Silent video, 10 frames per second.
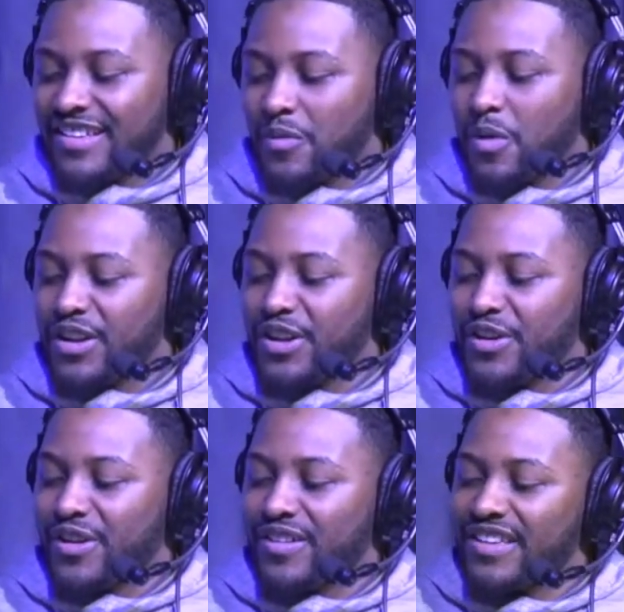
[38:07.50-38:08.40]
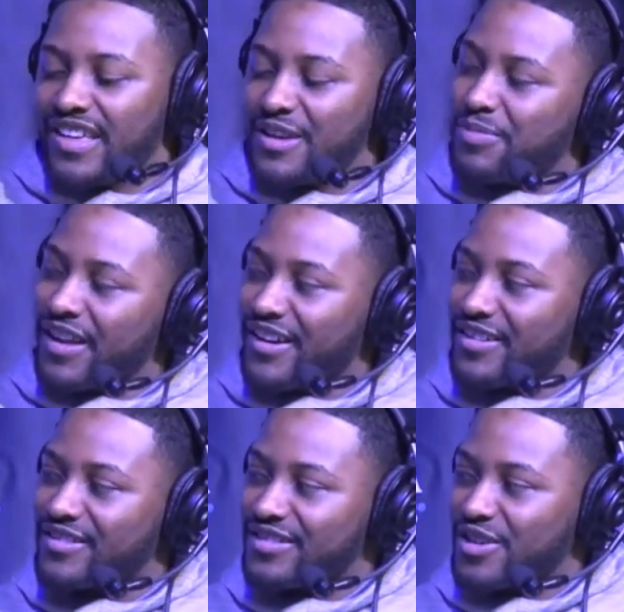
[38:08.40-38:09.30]
one of your key
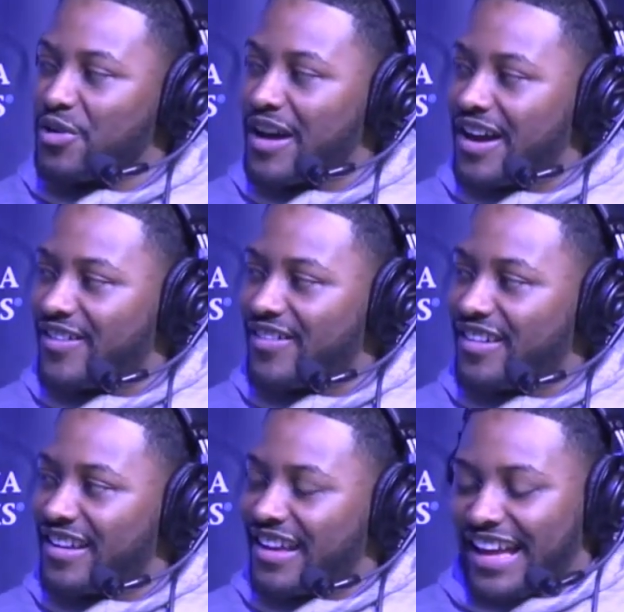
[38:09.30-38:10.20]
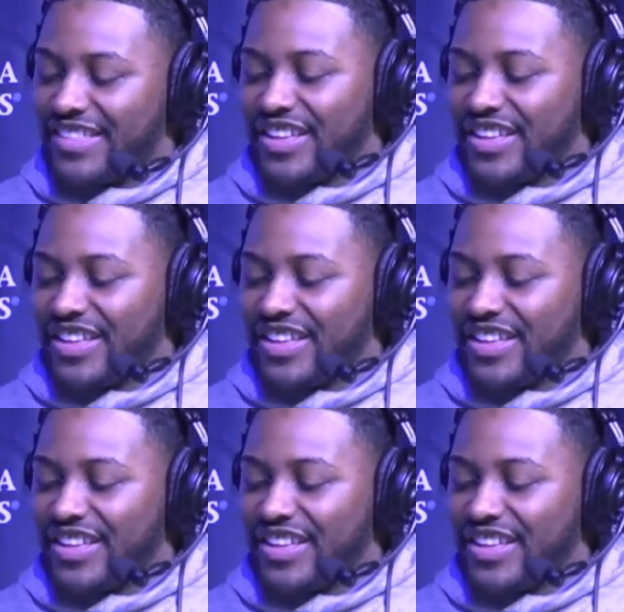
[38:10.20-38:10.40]
players go out and